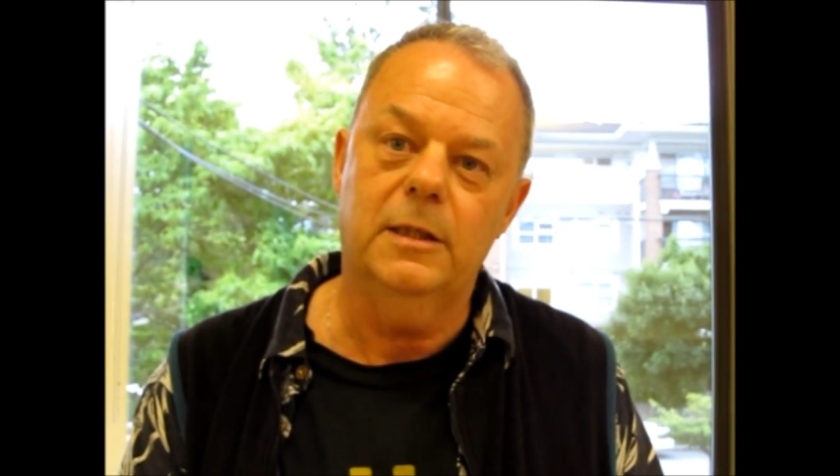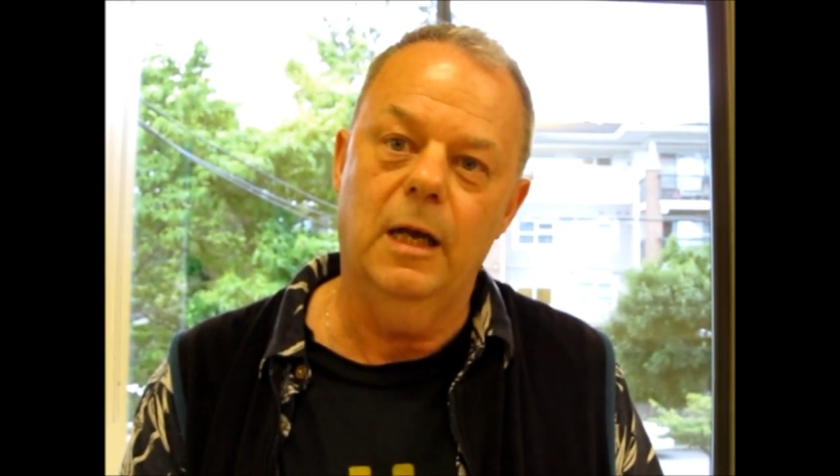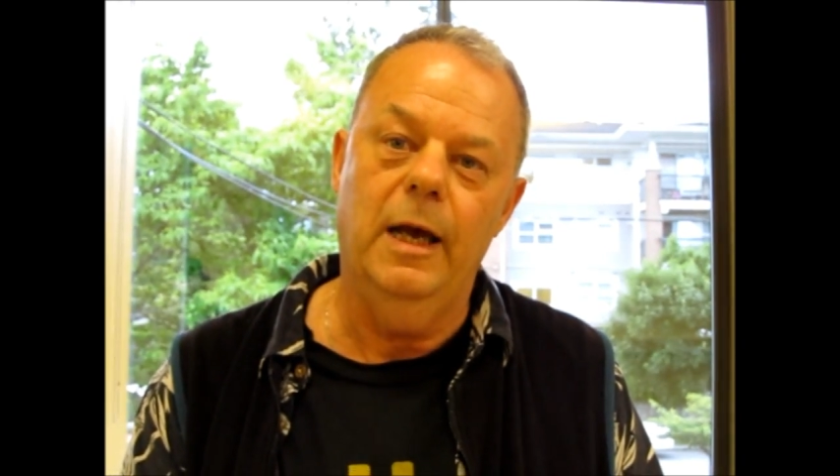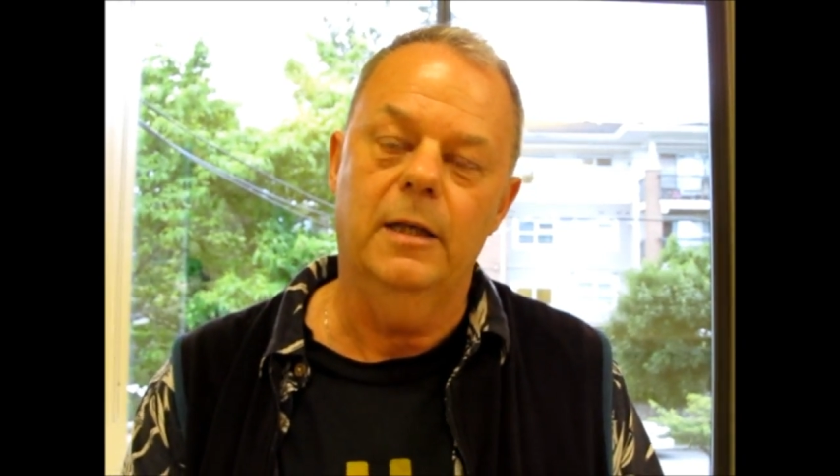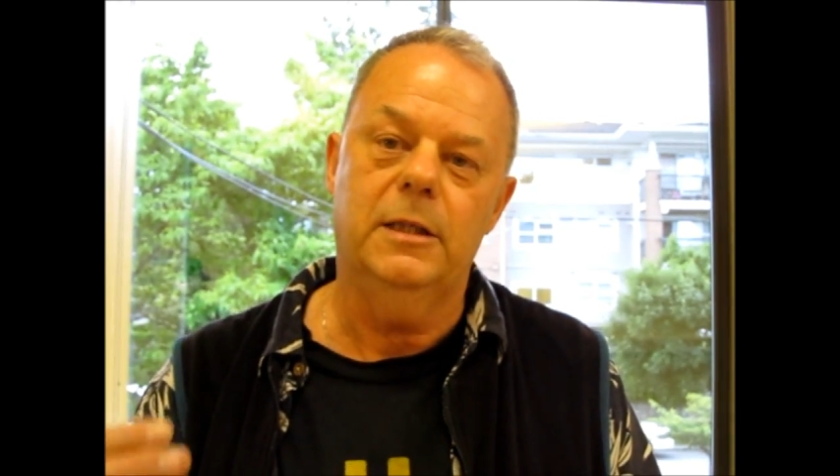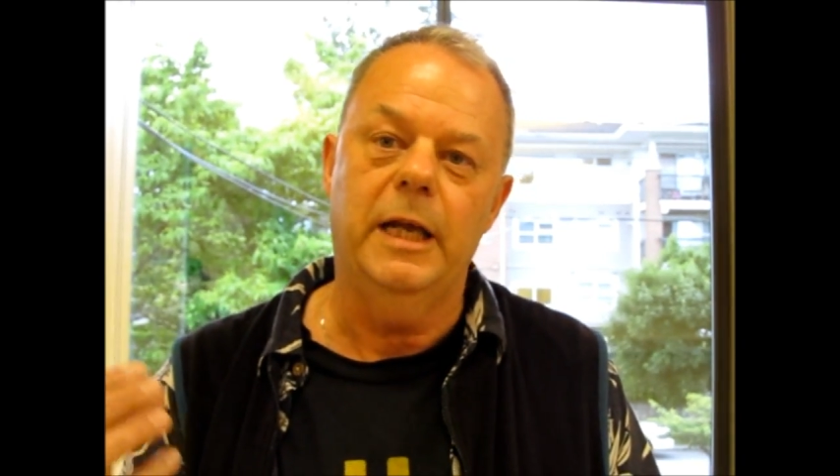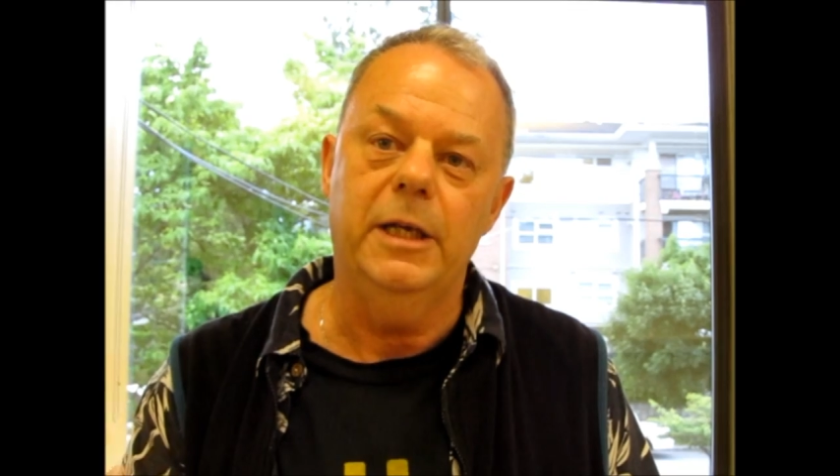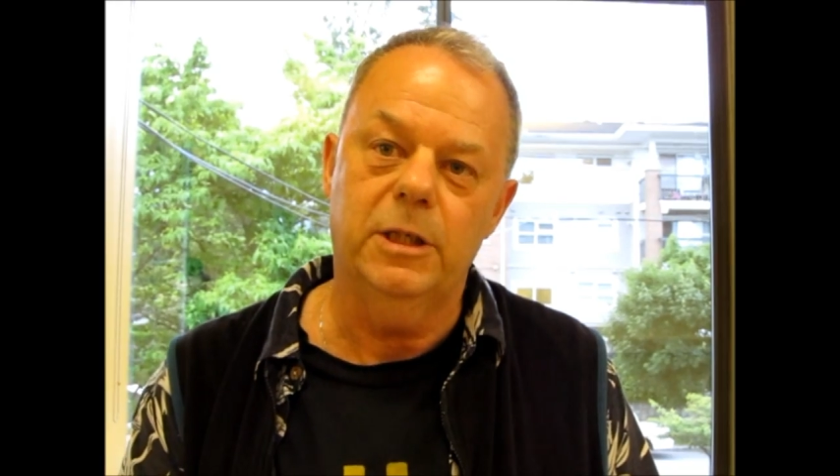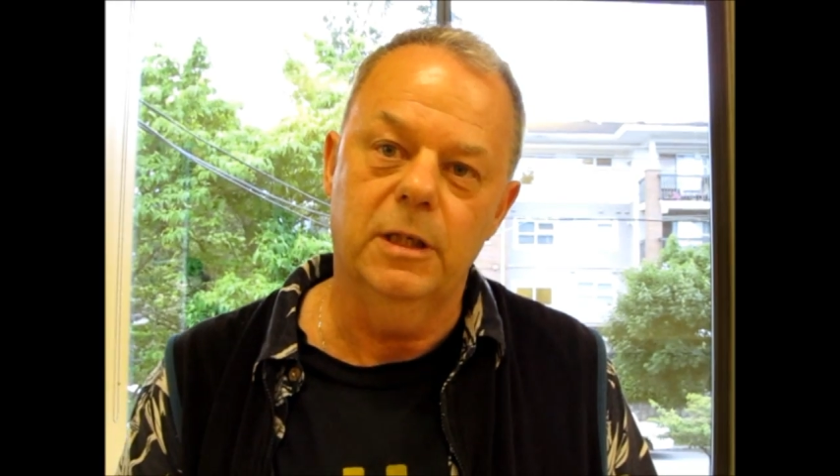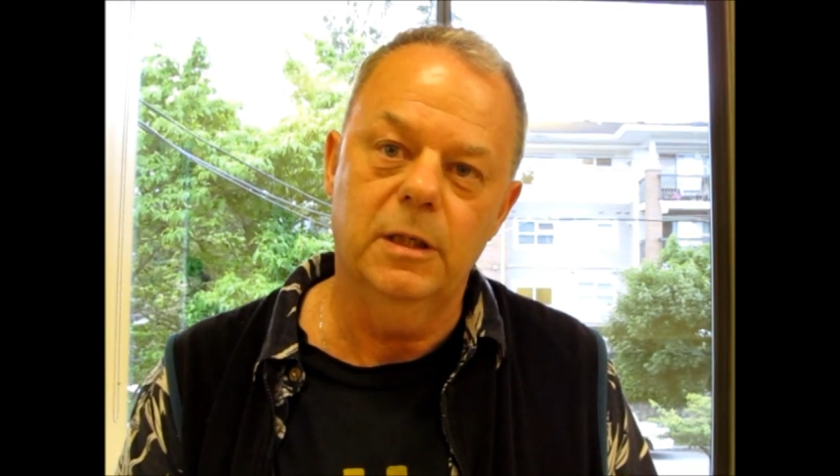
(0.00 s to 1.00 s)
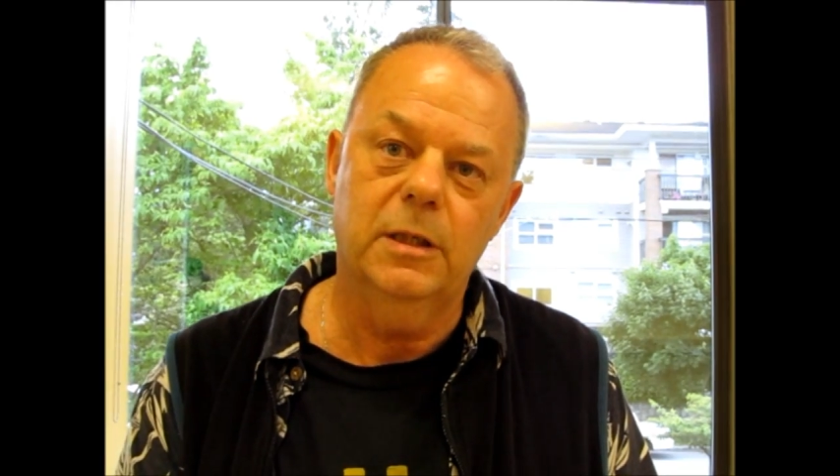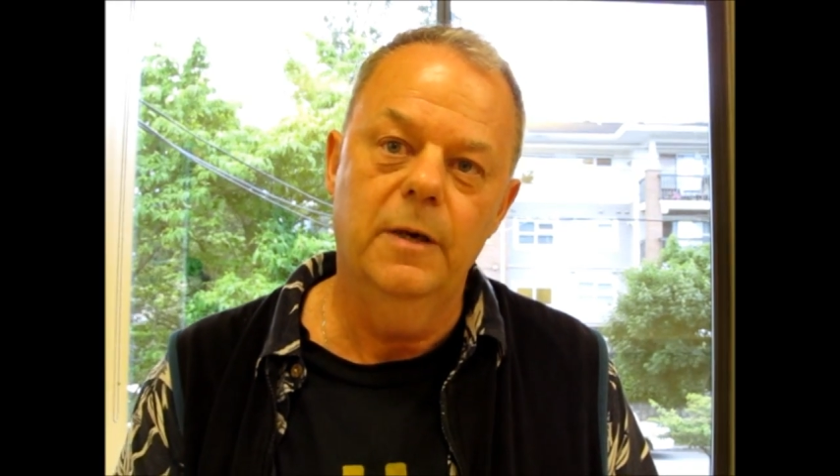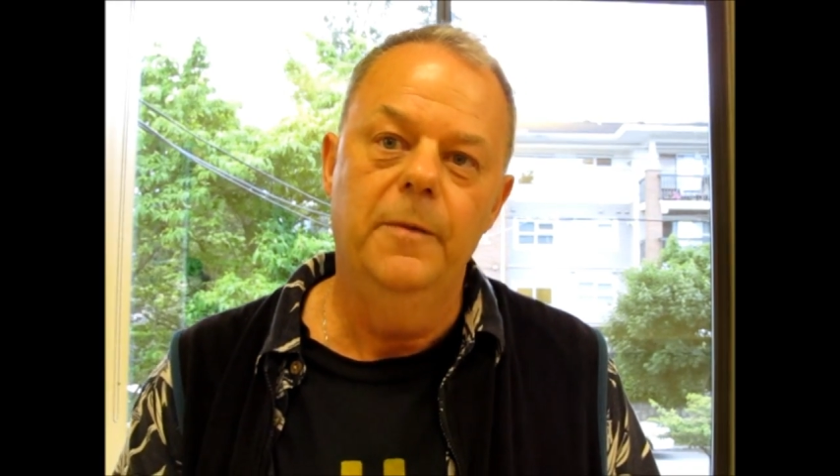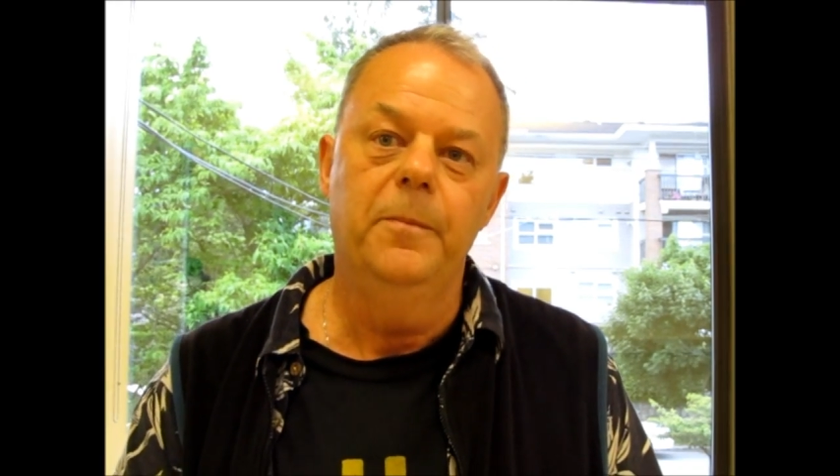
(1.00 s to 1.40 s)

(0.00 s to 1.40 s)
st at stations,